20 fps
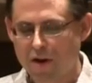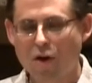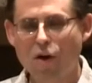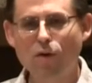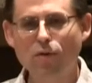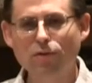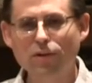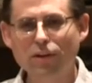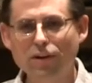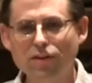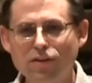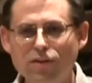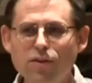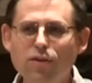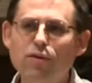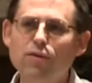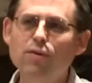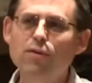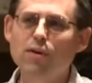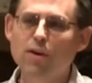only
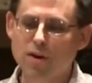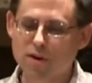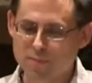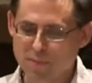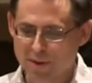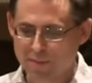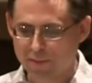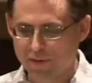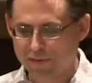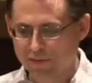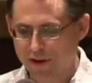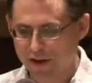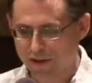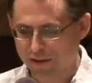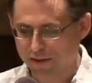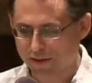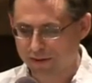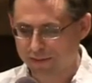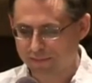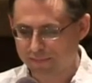two are people of
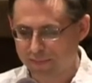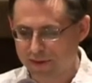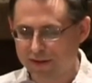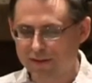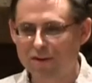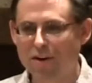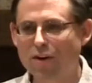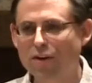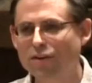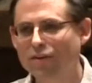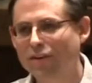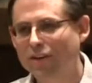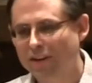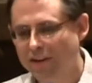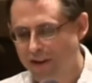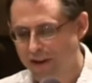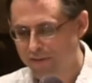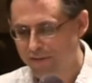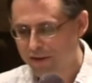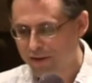color, Ben Carson
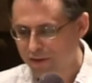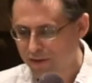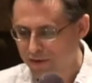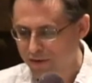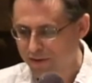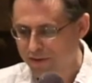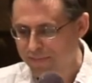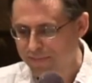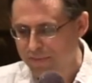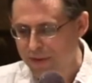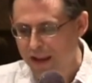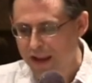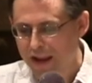and David Clarke,